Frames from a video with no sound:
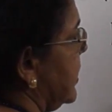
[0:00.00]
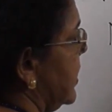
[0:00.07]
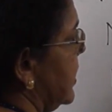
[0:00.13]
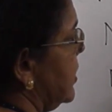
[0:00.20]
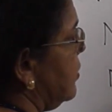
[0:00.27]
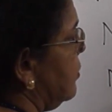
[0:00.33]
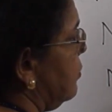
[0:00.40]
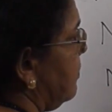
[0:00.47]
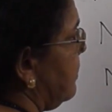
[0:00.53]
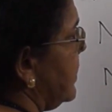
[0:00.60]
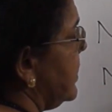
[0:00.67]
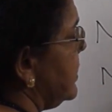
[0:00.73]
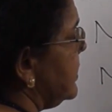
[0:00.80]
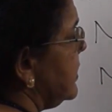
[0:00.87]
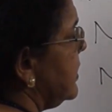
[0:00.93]
is
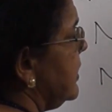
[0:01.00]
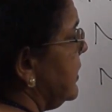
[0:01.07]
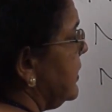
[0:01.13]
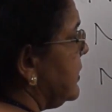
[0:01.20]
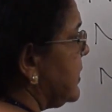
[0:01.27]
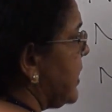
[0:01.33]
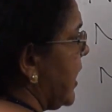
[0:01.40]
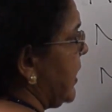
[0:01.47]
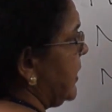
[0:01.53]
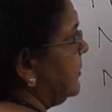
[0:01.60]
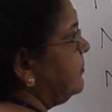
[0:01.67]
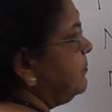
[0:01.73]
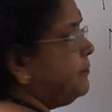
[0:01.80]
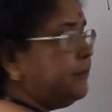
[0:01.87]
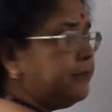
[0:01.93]
rupees
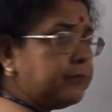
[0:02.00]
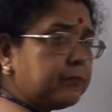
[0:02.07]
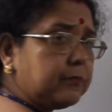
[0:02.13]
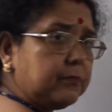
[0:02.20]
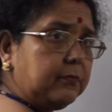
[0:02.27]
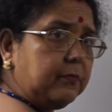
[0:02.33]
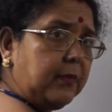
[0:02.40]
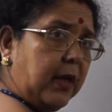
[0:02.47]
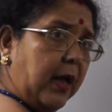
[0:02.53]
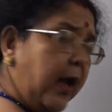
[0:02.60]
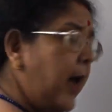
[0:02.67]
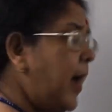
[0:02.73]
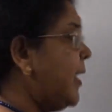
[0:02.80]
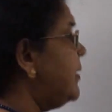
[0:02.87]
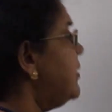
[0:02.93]
10
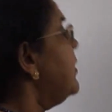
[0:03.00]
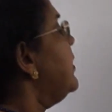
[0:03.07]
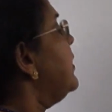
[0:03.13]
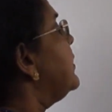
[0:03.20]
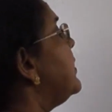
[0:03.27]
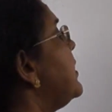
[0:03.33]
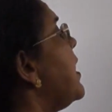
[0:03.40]
and they